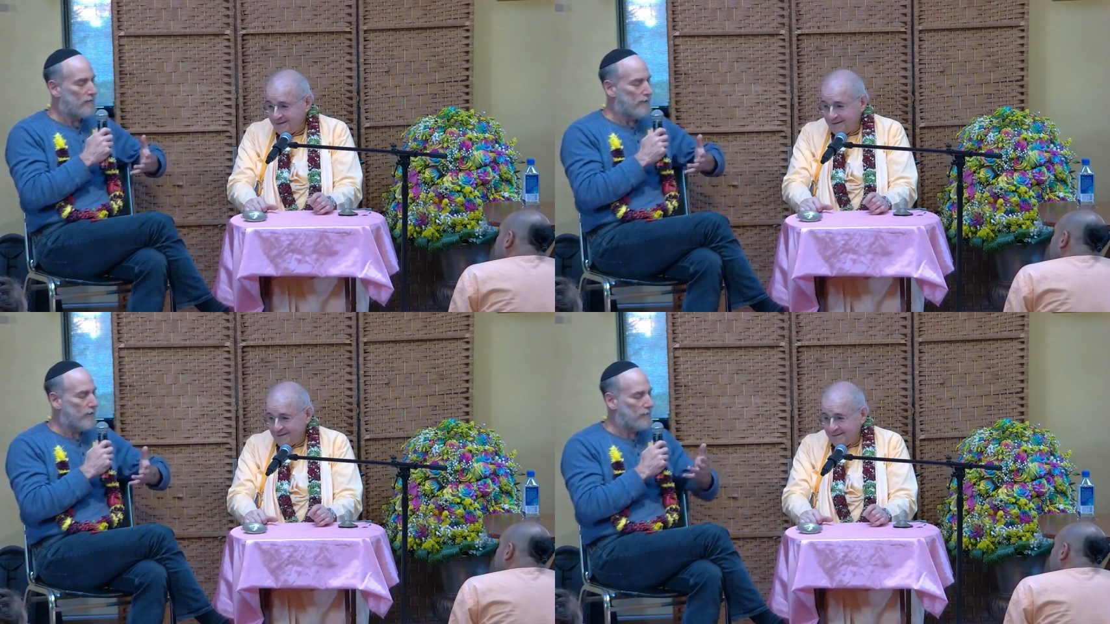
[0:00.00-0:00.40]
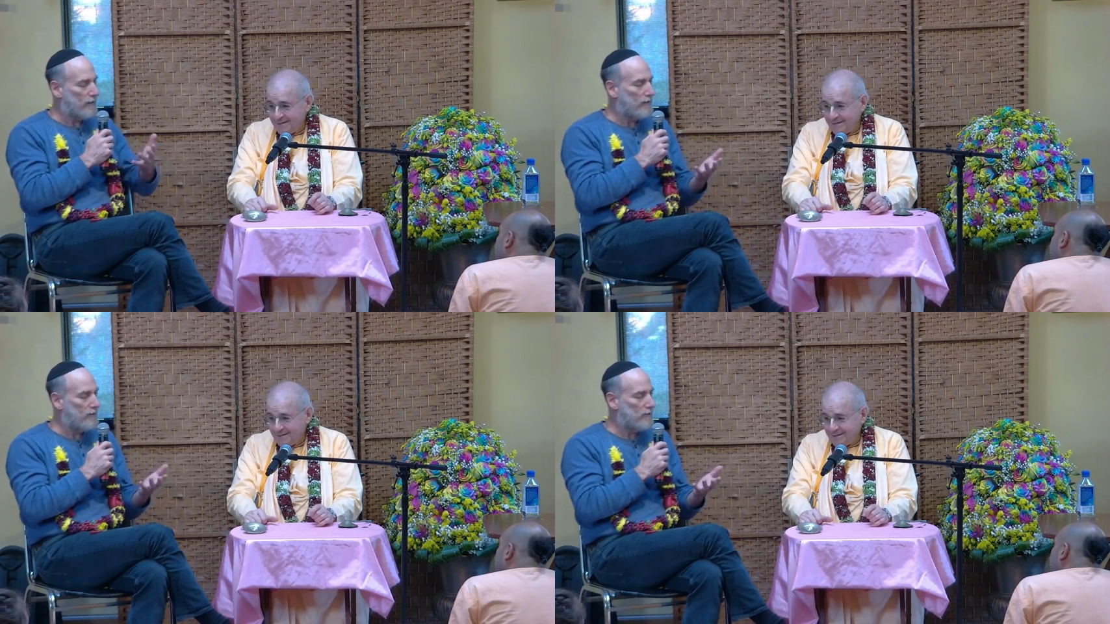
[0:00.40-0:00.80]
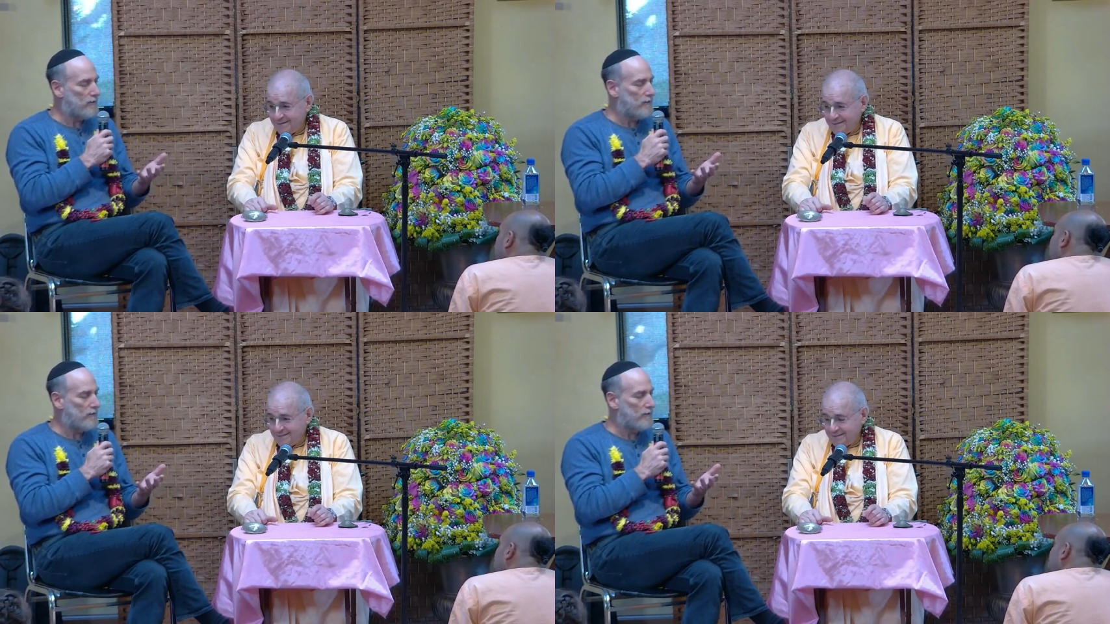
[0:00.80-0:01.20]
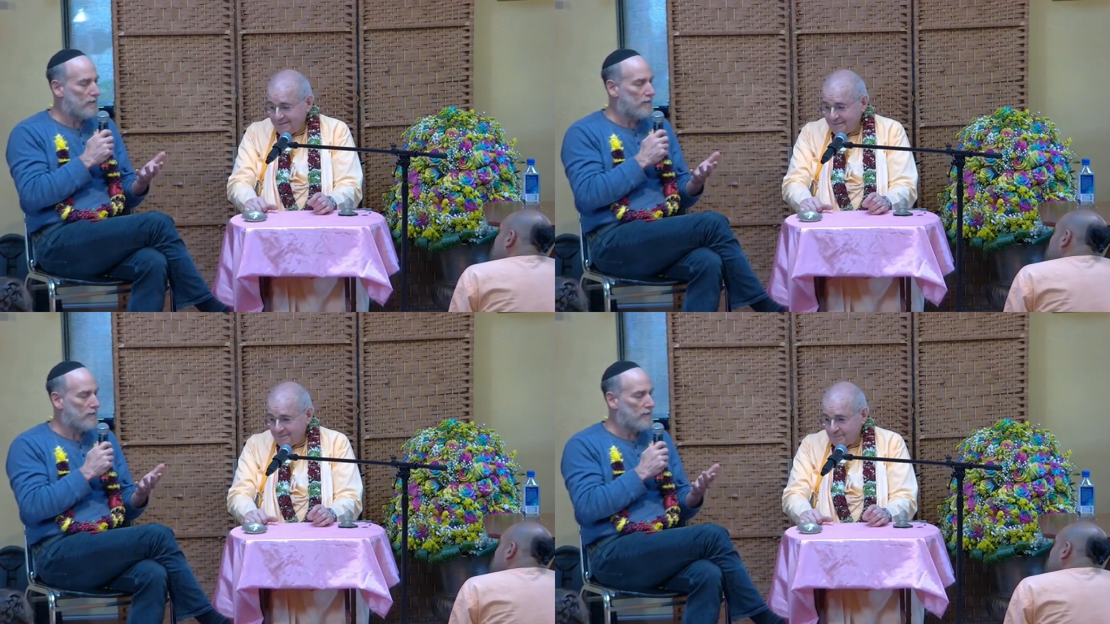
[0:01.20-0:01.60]
Speaker 1: the foundation
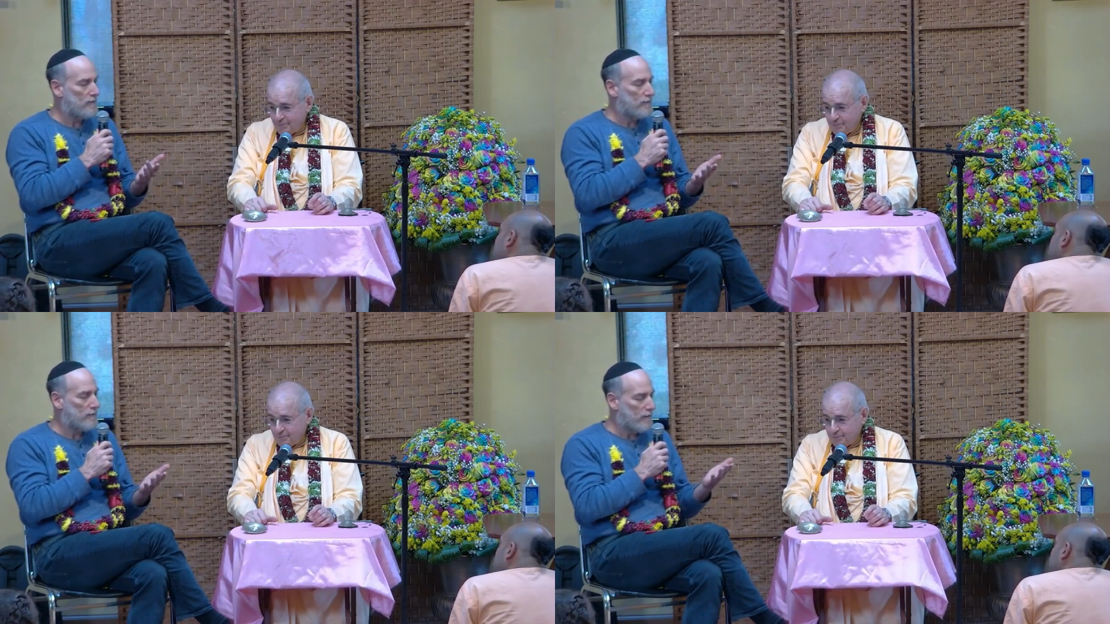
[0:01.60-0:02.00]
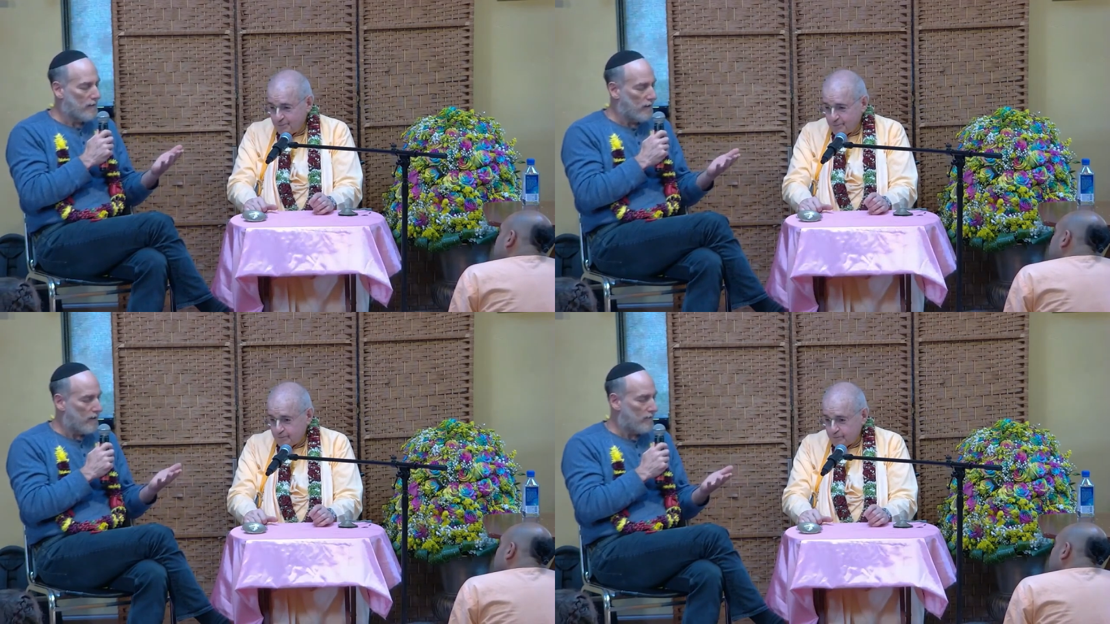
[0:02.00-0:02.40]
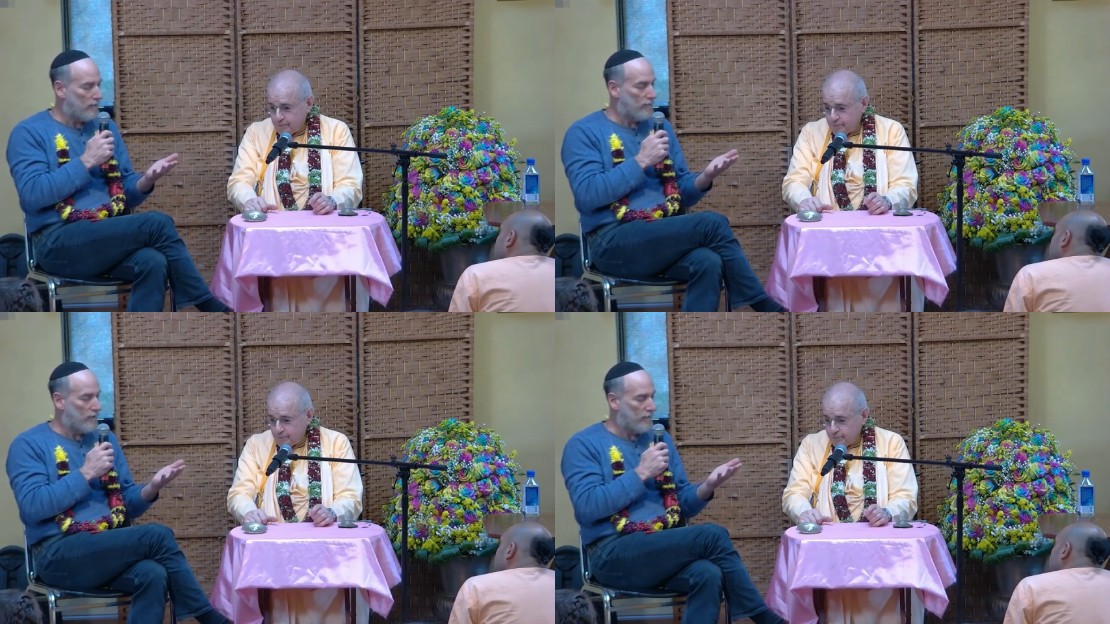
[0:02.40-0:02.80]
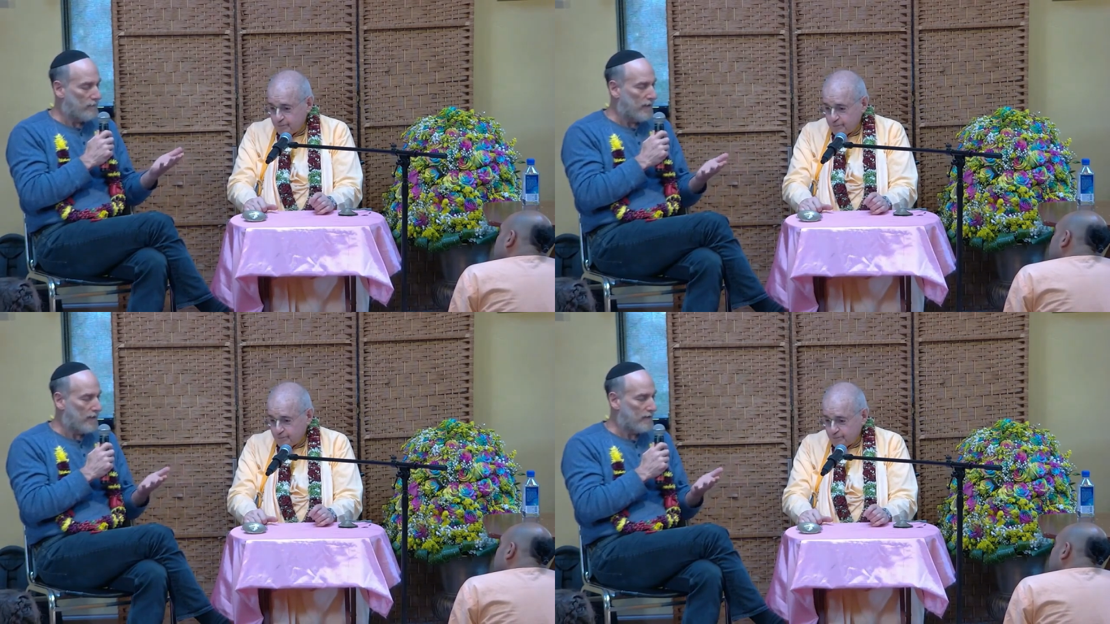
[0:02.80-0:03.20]
of of
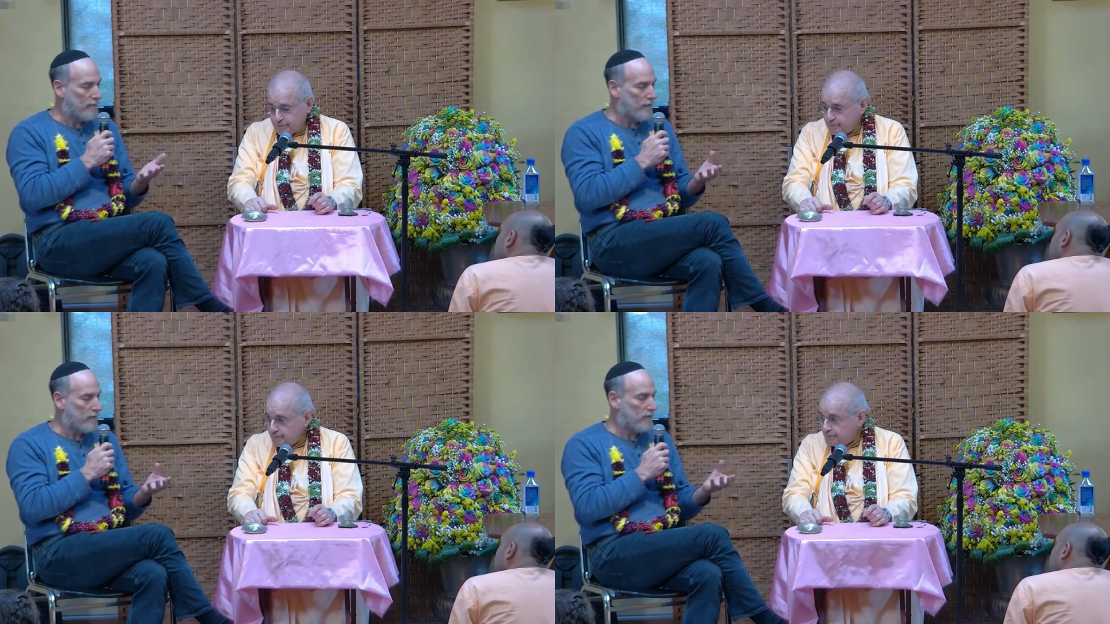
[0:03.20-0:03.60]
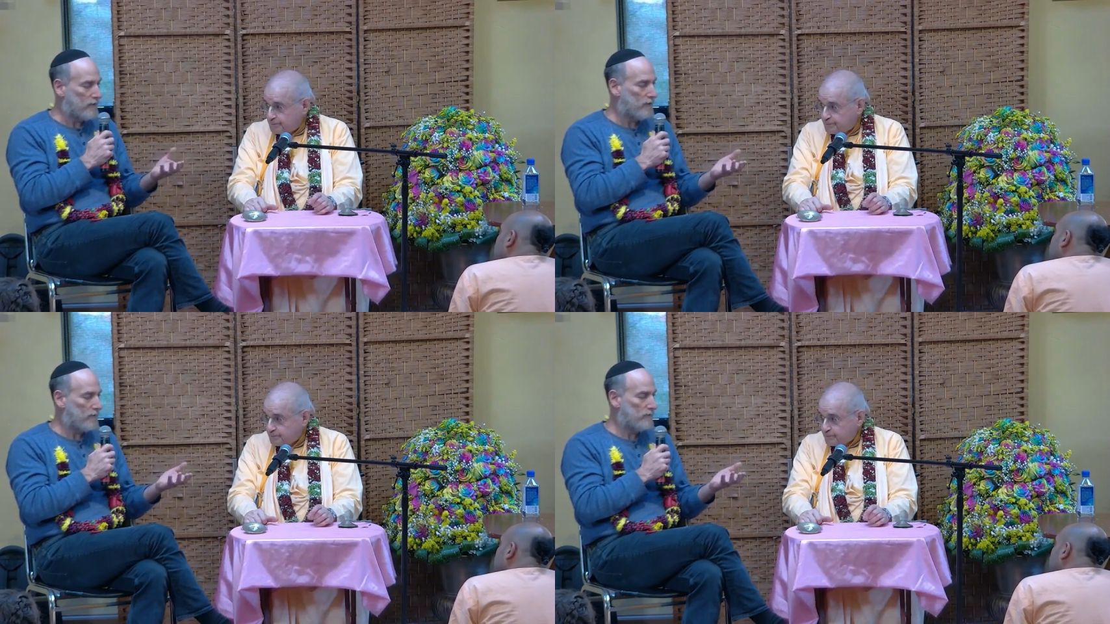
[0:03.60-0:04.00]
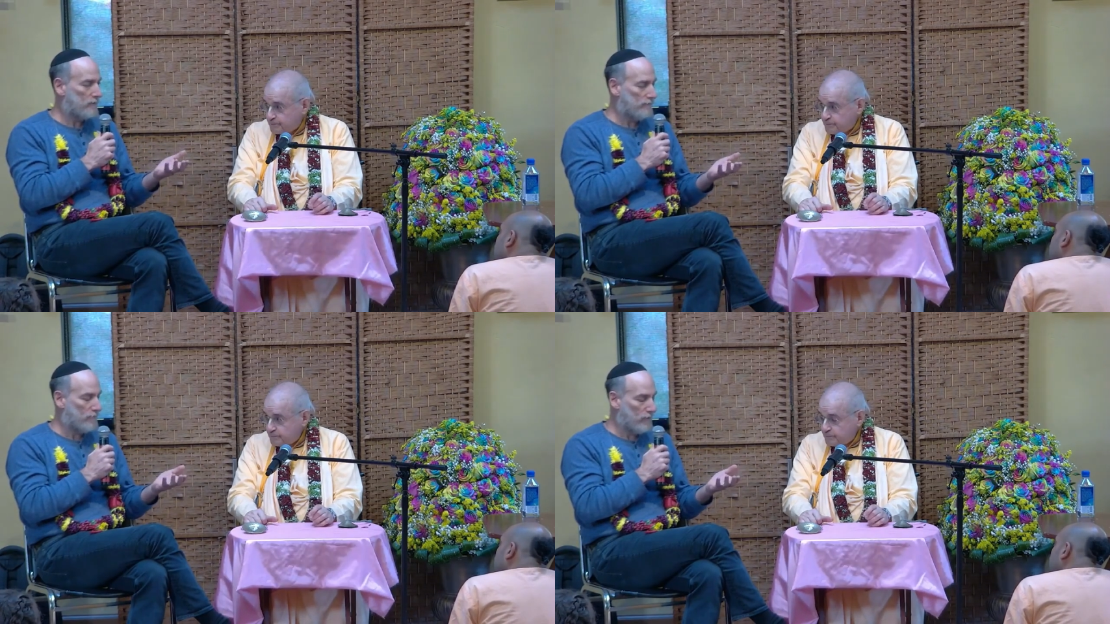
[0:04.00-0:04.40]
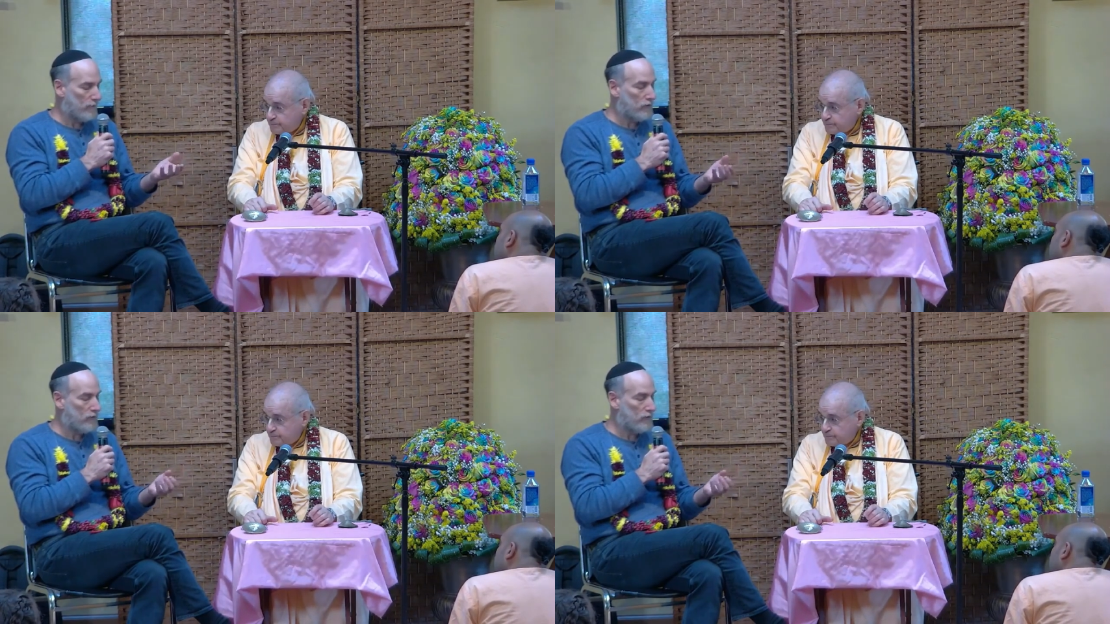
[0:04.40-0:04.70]
bhakti both in terms of both in